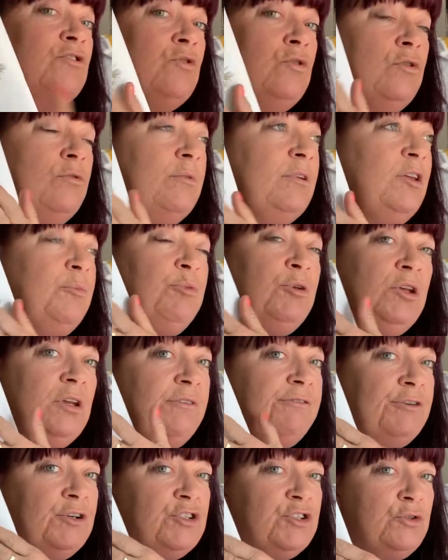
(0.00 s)
or a
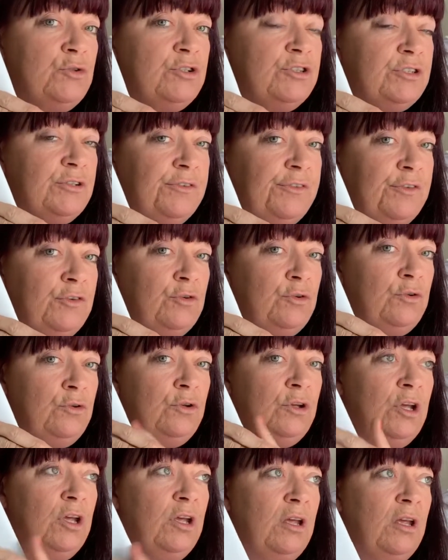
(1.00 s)
wrong question.
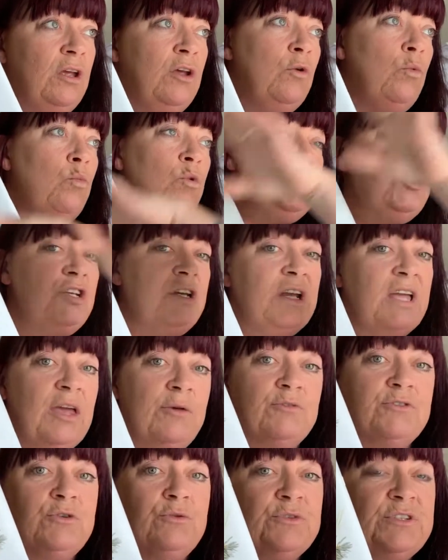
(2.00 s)

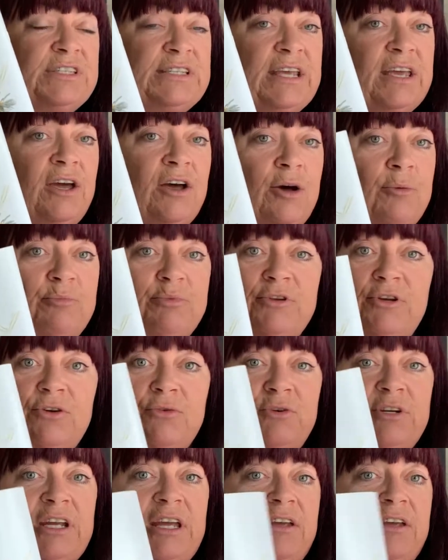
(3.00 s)
But it is a